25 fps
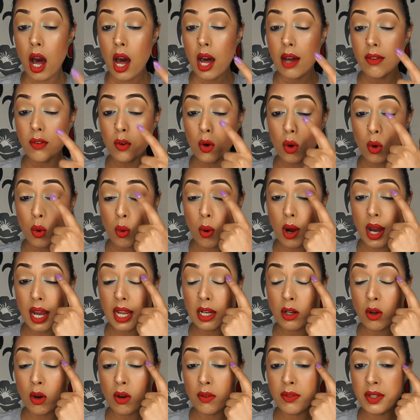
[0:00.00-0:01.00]
I've got
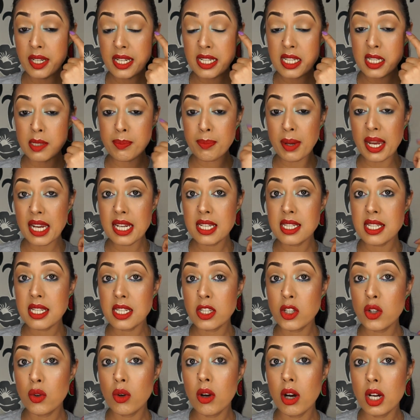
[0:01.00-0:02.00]
quite a lot of lid space,
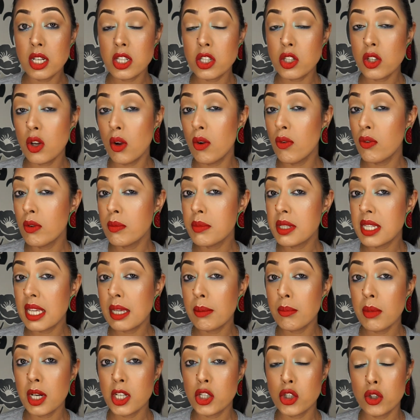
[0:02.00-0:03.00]
as you guys know from
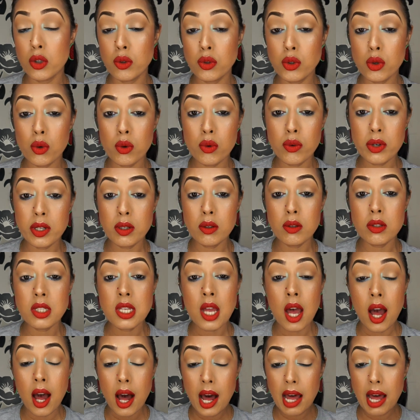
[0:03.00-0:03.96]
seeing my tutorials.